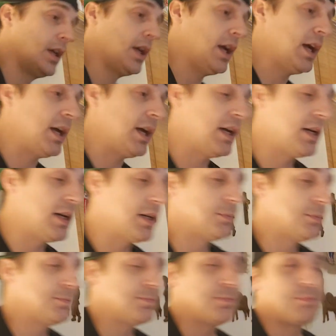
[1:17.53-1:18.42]

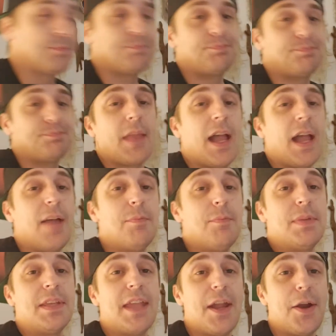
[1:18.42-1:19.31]
I've
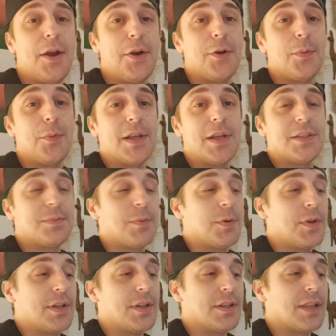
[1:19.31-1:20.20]
been carried away
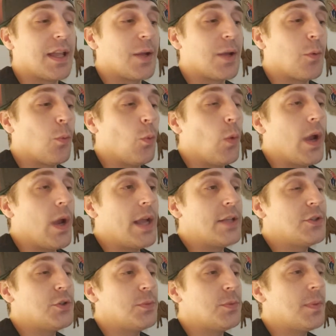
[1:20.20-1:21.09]
smoking like way
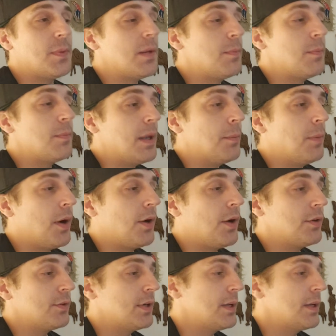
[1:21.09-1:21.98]
too many big
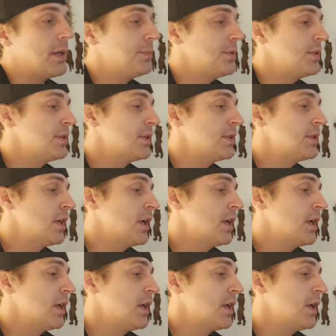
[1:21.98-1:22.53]
bong rips.